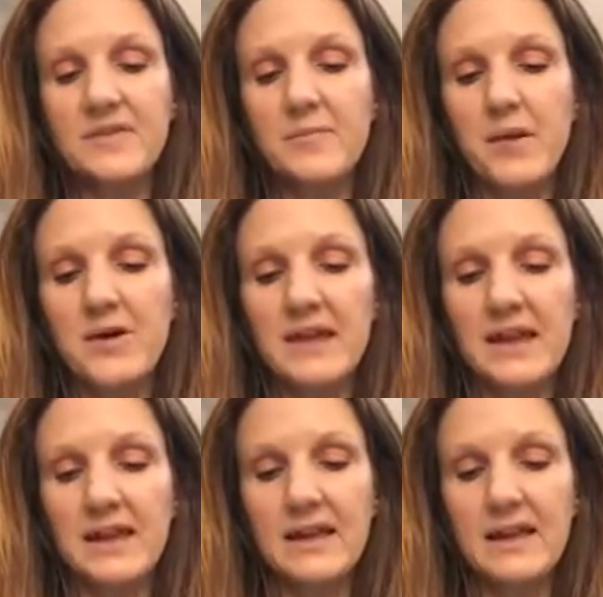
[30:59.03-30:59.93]
the
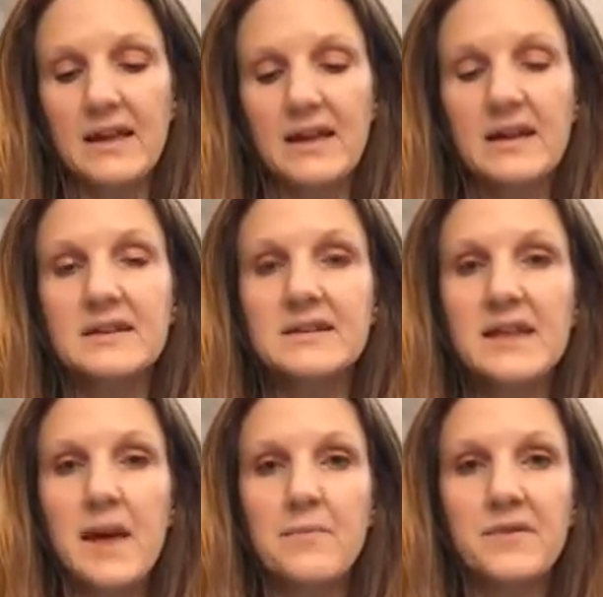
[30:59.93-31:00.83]
body,
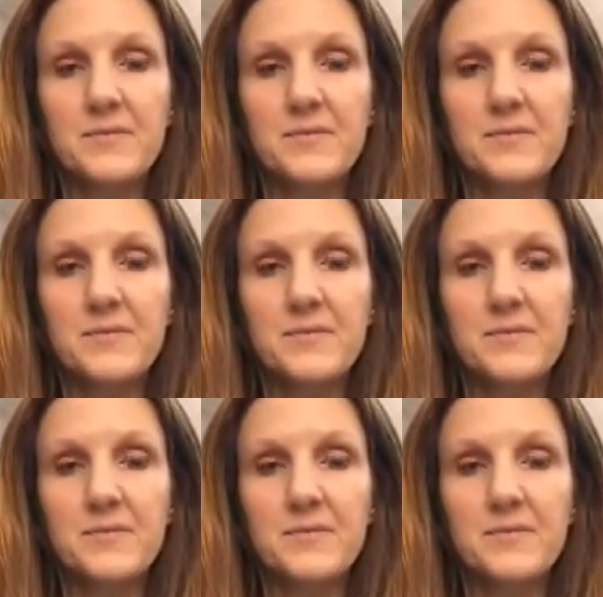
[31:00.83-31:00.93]
condemned